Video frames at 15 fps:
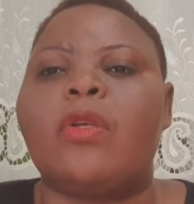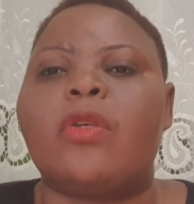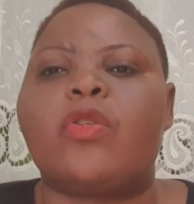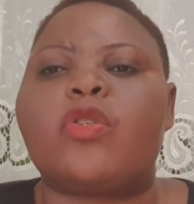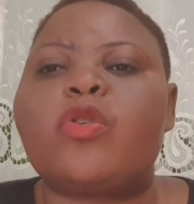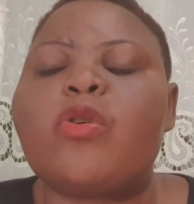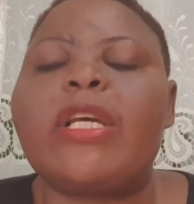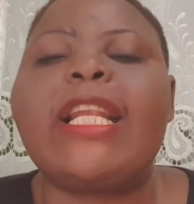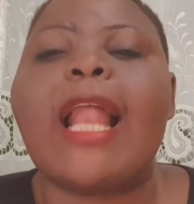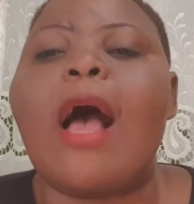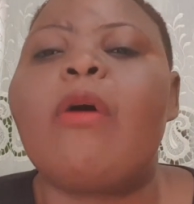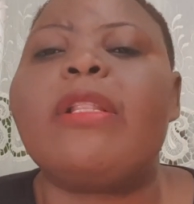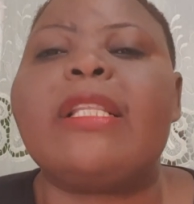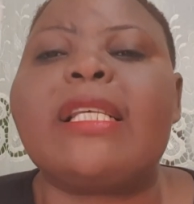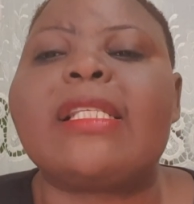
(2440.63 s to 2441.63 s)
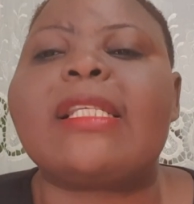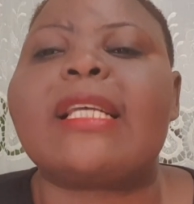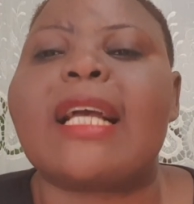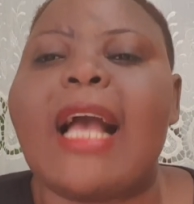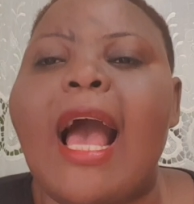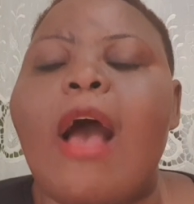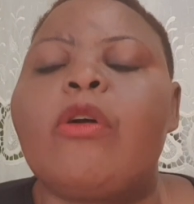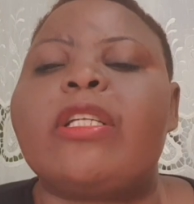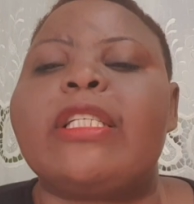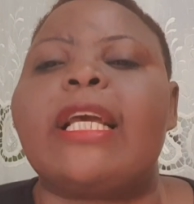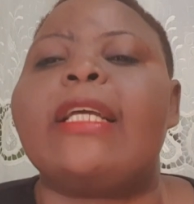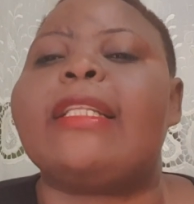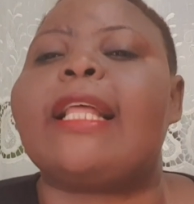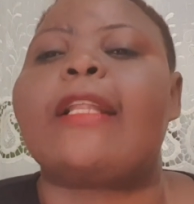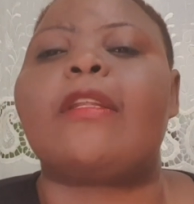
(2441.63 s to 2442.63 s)
So now this girl
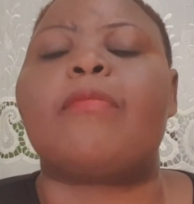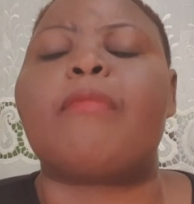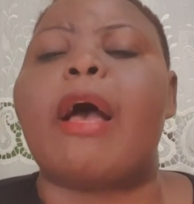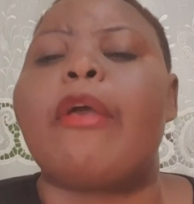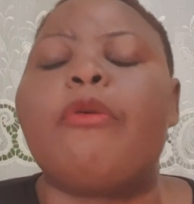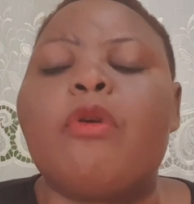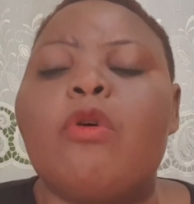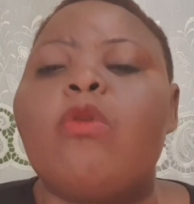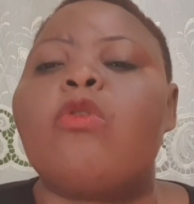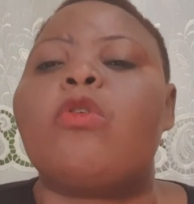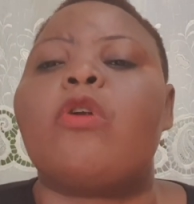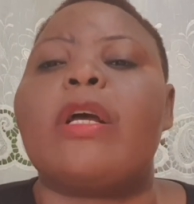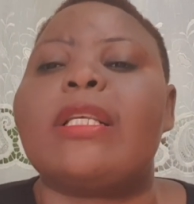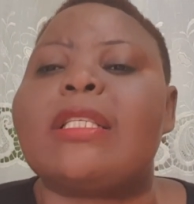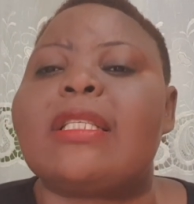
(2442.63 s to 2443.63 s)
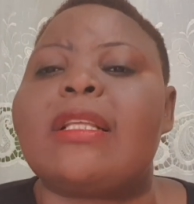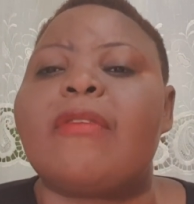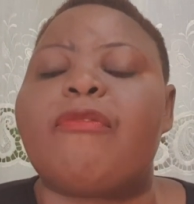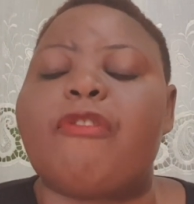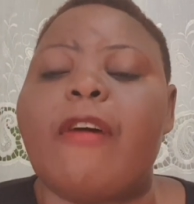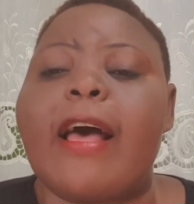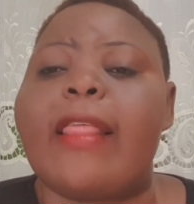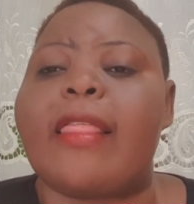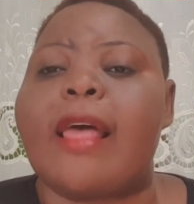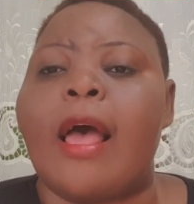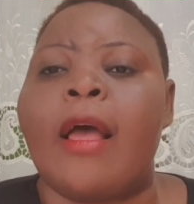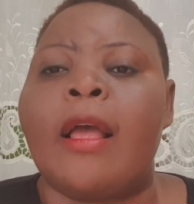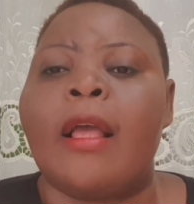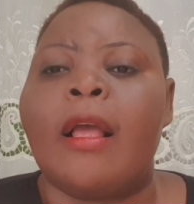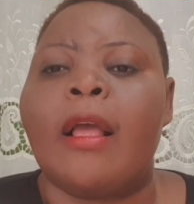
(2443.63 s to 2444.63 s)
saying that Mayuguno is the
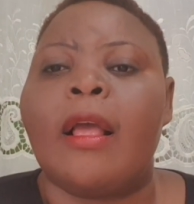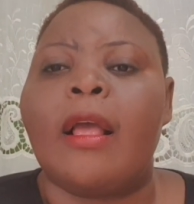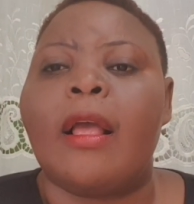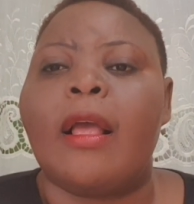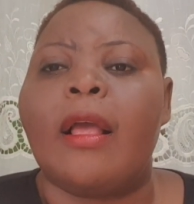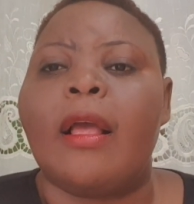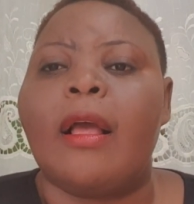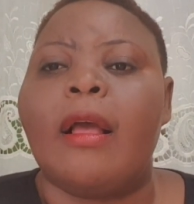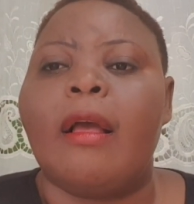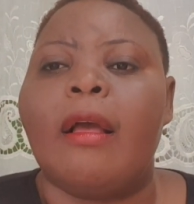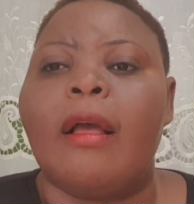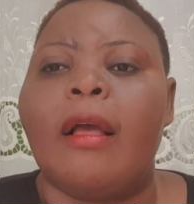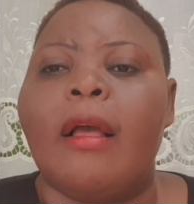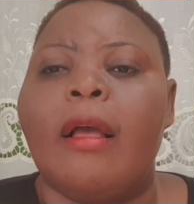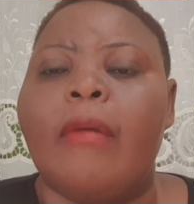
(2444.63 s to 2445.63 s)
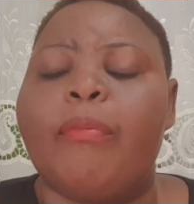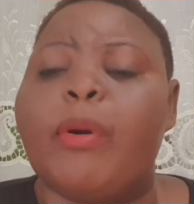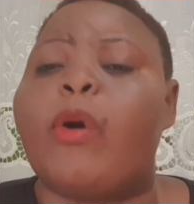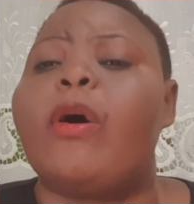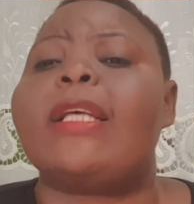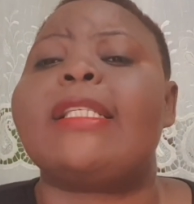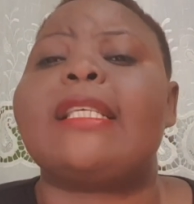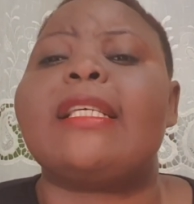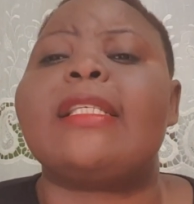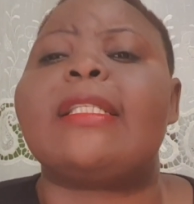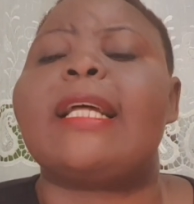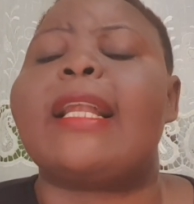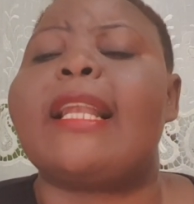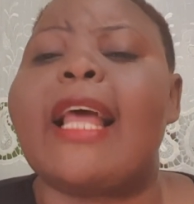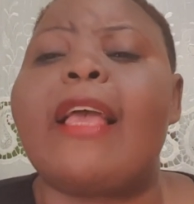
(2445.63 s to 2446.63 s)
father. Because he's
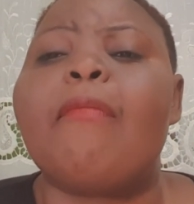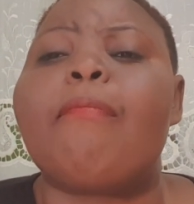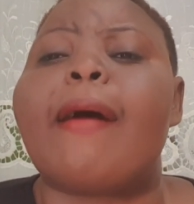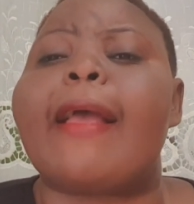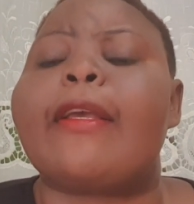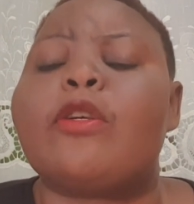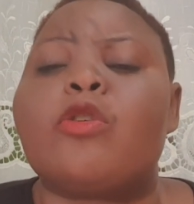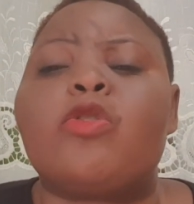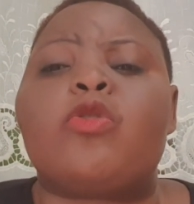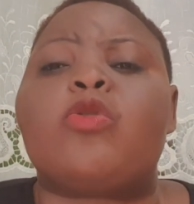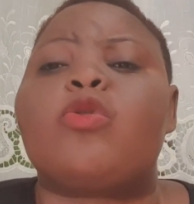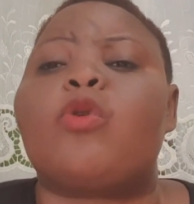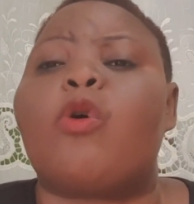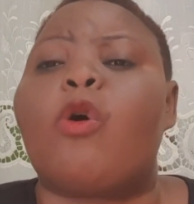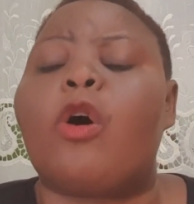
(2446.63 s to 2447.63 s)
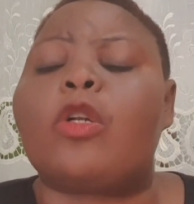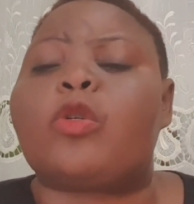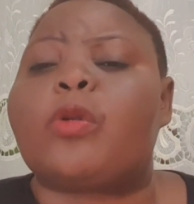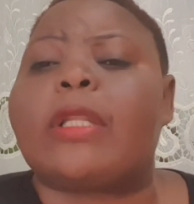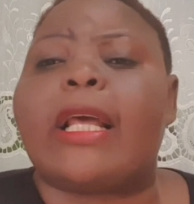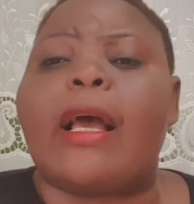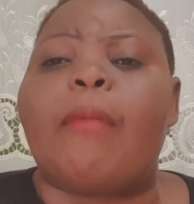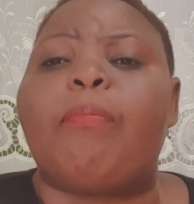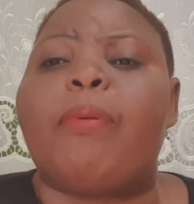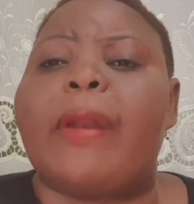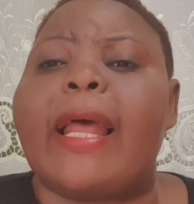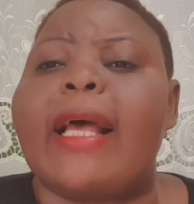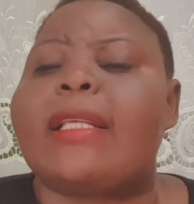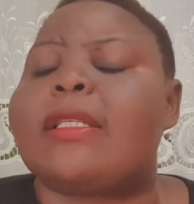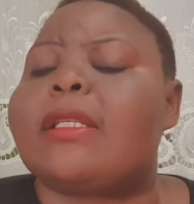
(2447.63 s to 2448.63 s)
the neighbor, he used to go to their
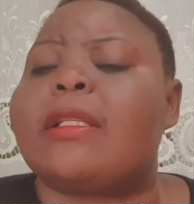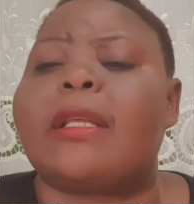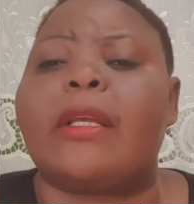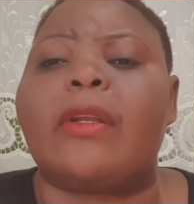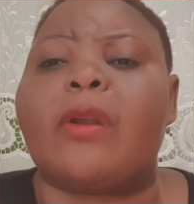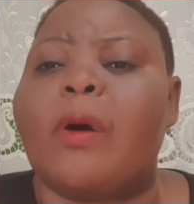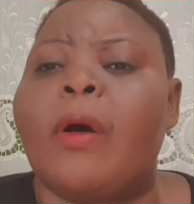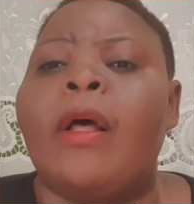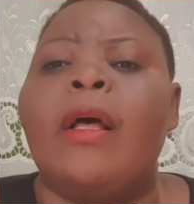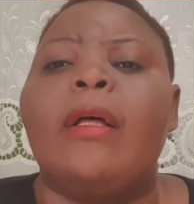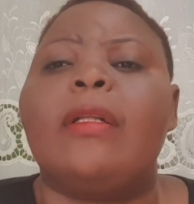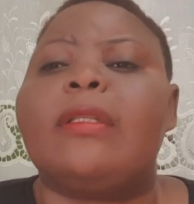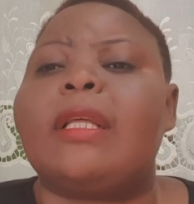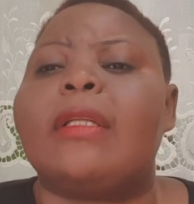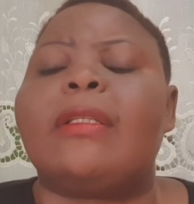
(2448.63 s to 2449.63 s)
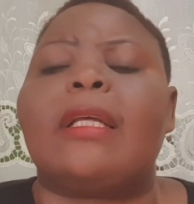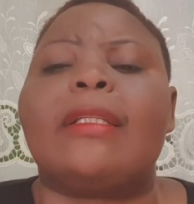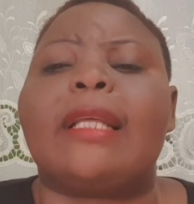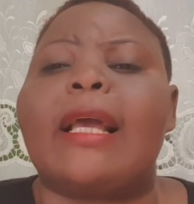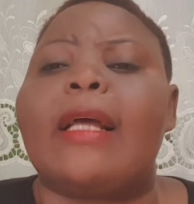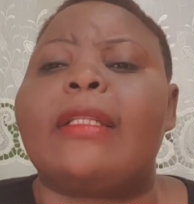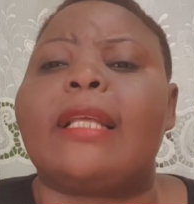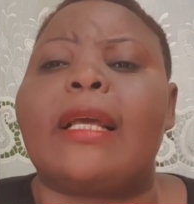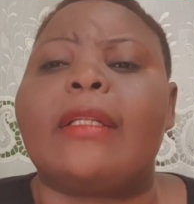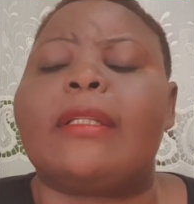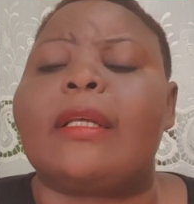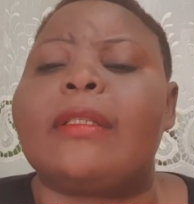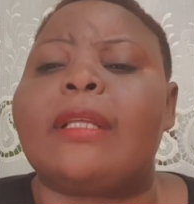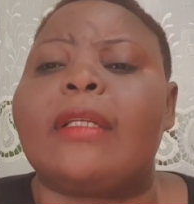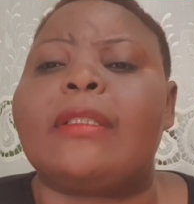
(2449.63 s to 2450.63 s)
place, they know,
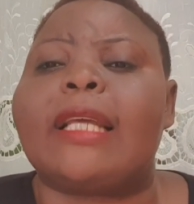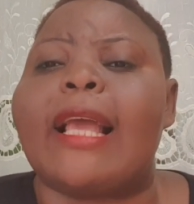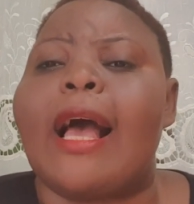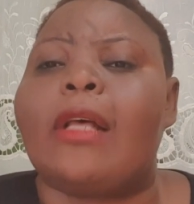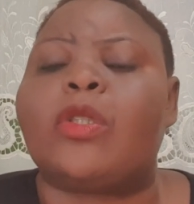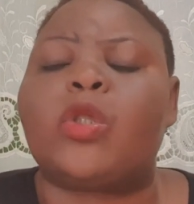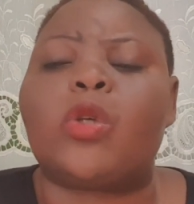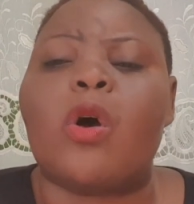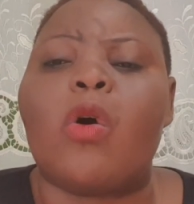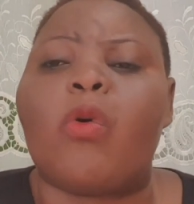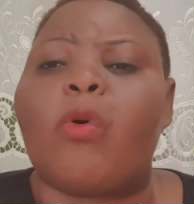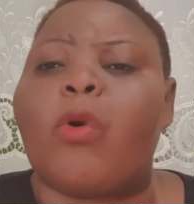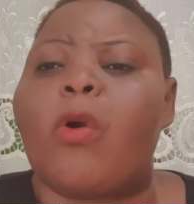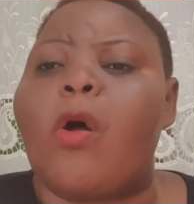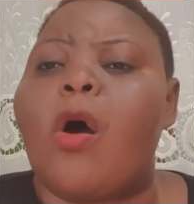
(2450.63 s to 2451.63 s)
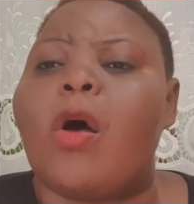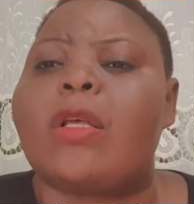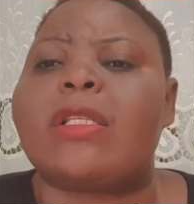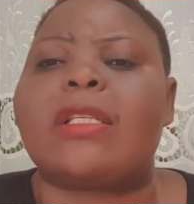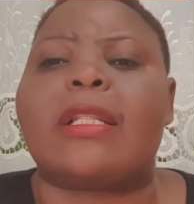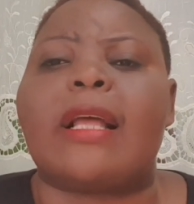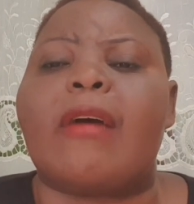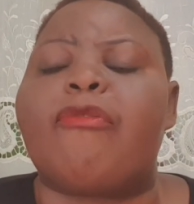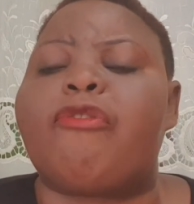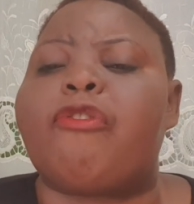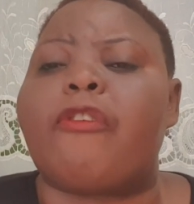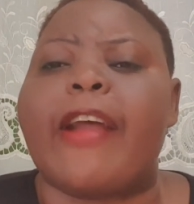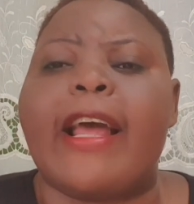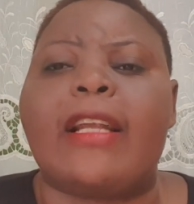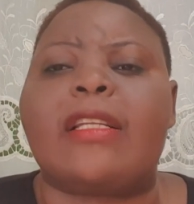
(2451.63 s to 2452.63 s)
they are so close, they are
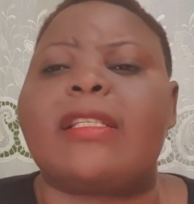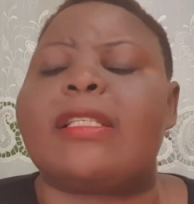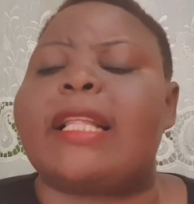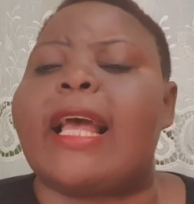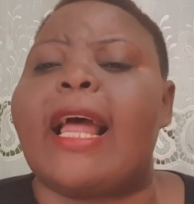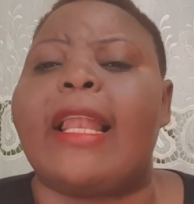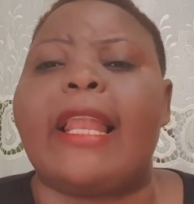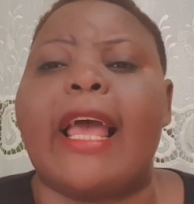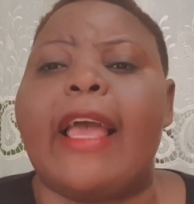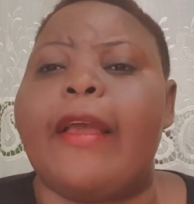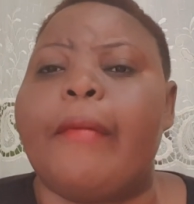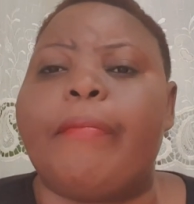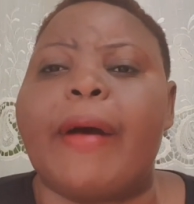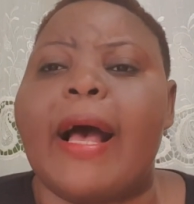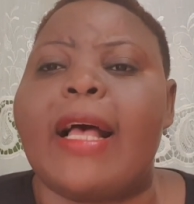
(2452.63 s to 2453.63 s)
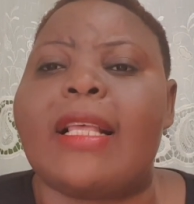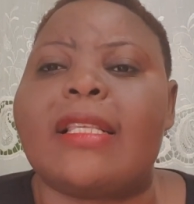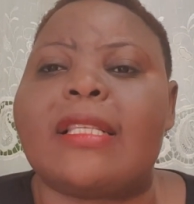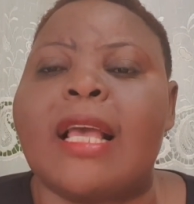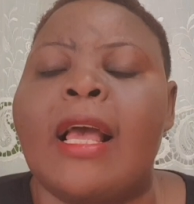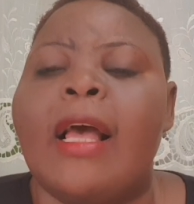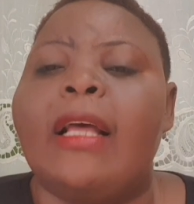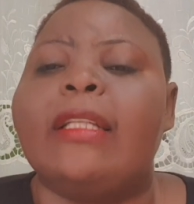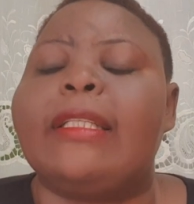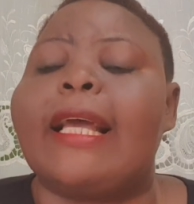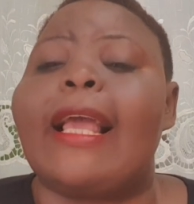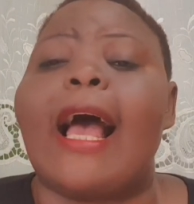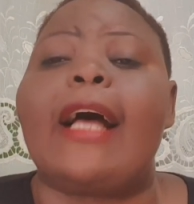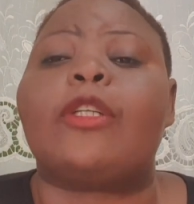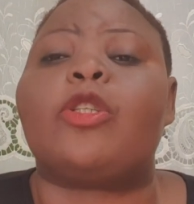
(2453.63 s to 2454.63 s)
friends, they are neighbors,
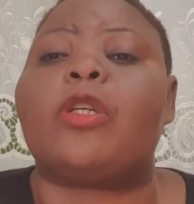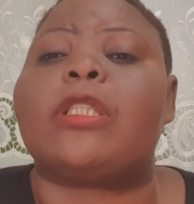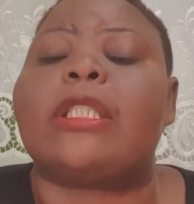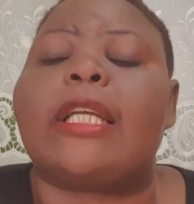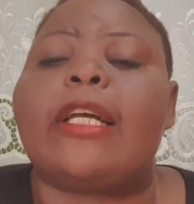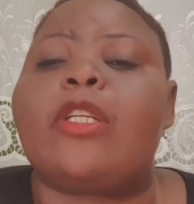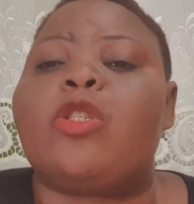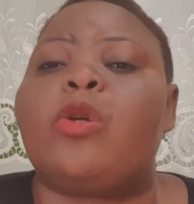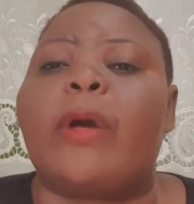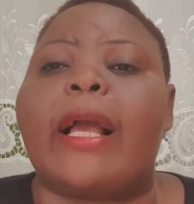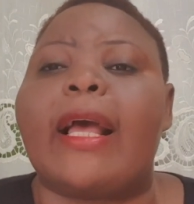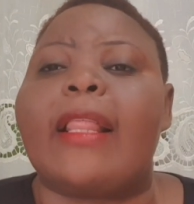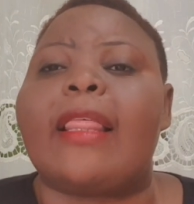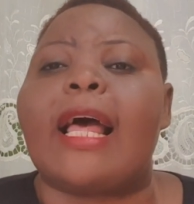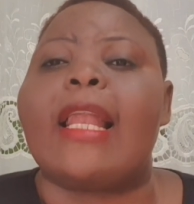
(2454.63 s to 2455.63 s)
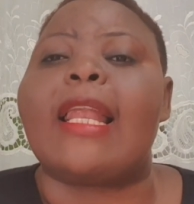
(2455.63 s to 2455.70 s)
they associate together.